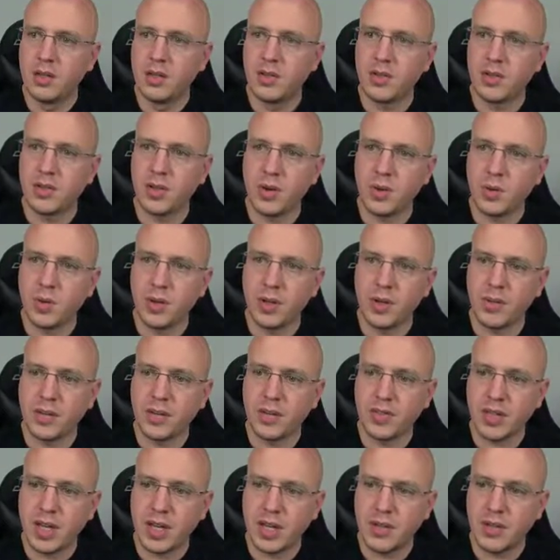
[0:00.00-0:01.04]
So in
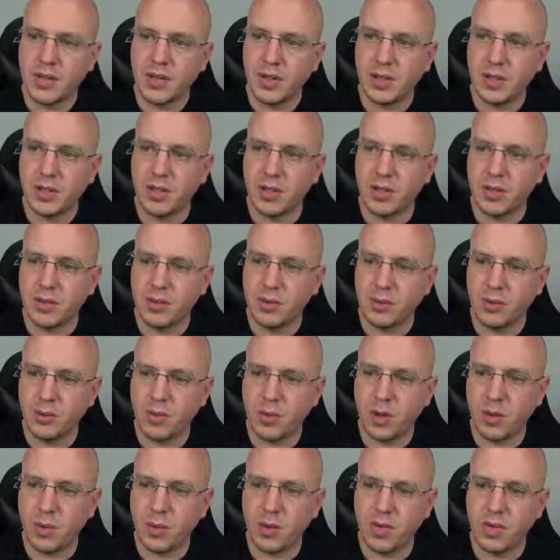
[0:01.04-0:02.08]
this case here,
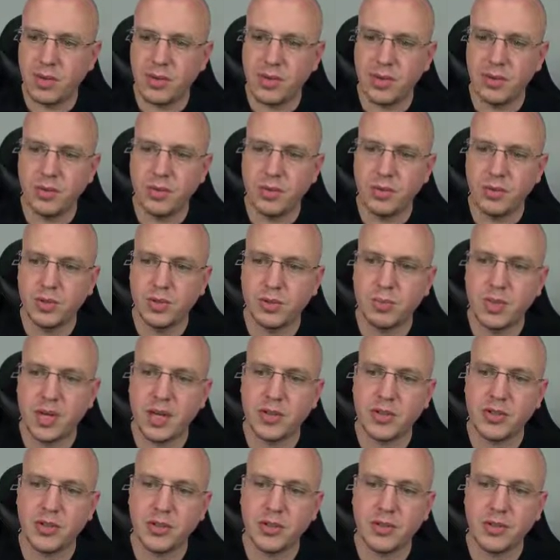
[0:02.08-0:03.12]
what I want to do is
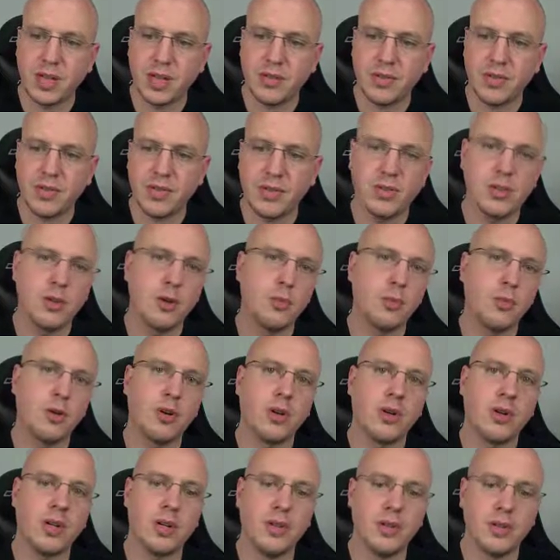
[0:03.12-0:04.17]
make sure that this
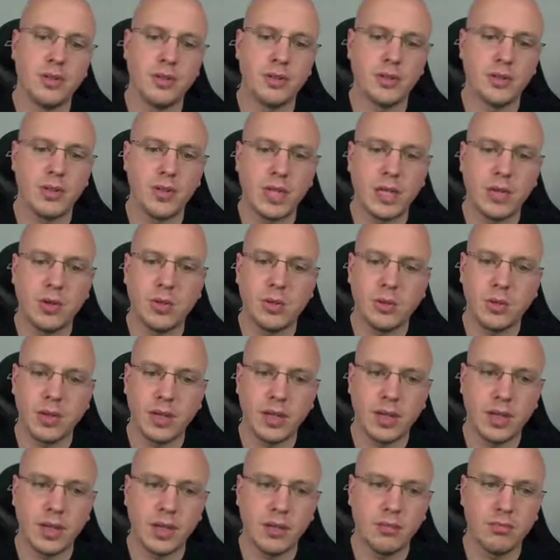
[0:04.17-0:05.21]
number is
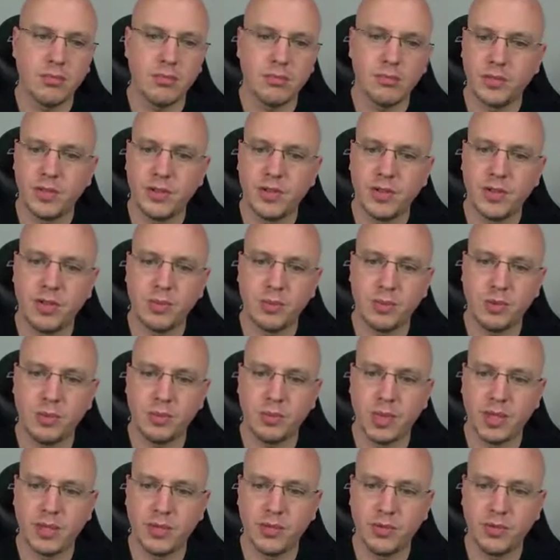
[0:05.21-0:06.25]
equally divisible
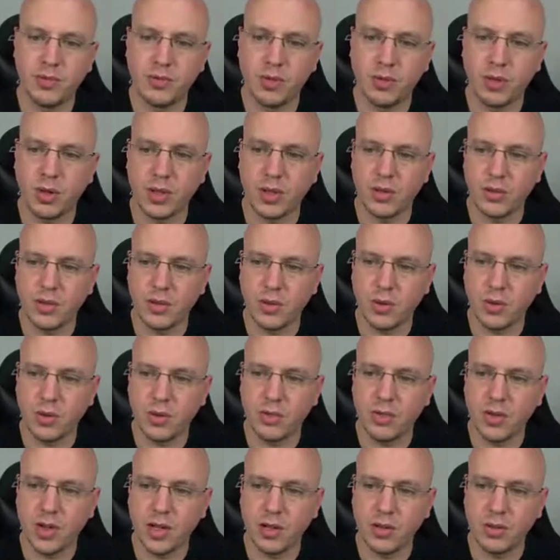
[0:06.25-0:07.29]
by 240. So
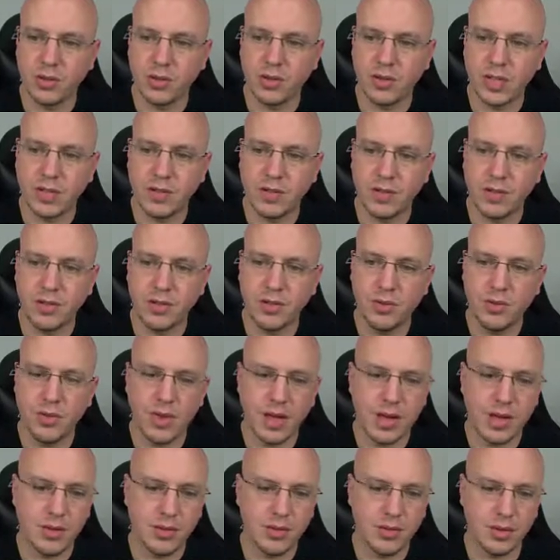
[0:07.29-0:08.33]
if I go to
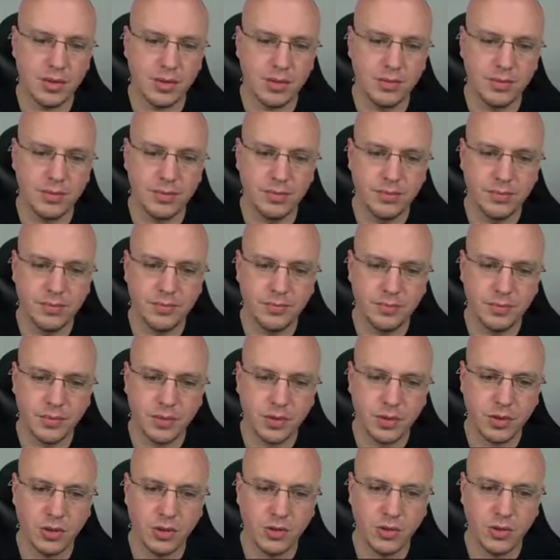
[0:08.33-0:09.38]
72,000,
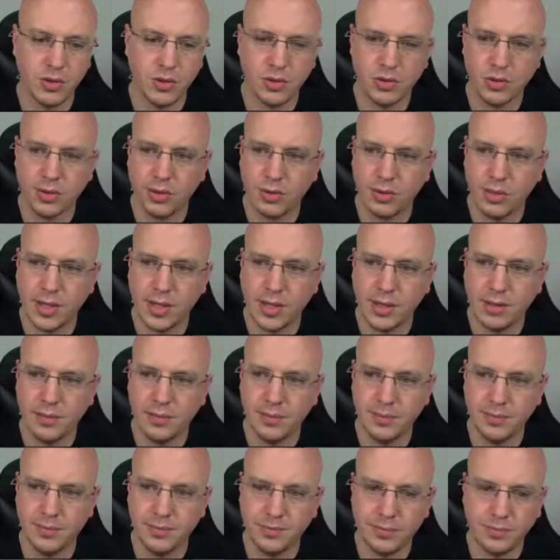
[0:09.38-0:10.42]
so if we scroll
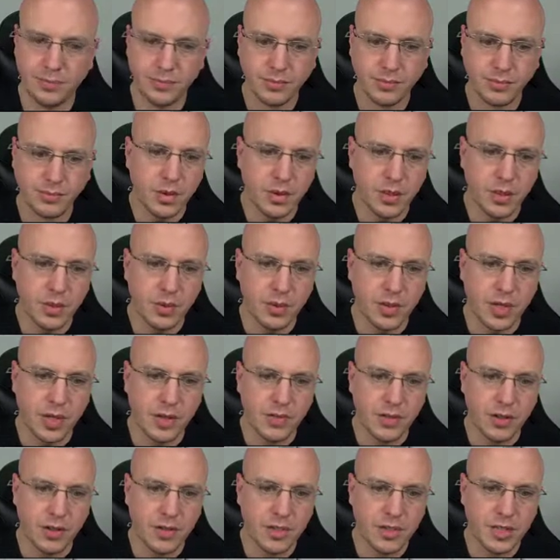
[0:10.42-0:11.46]
down, here we
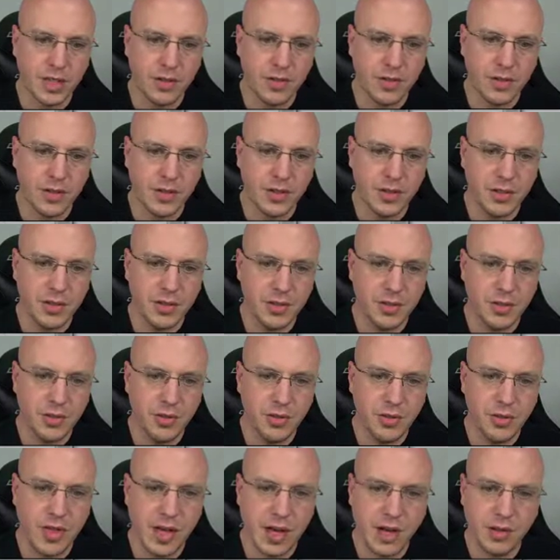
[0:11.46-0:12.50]
have our
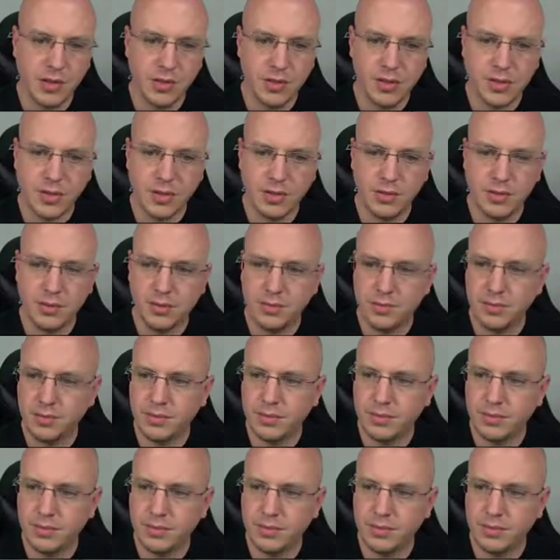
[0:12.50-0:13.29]
72,000,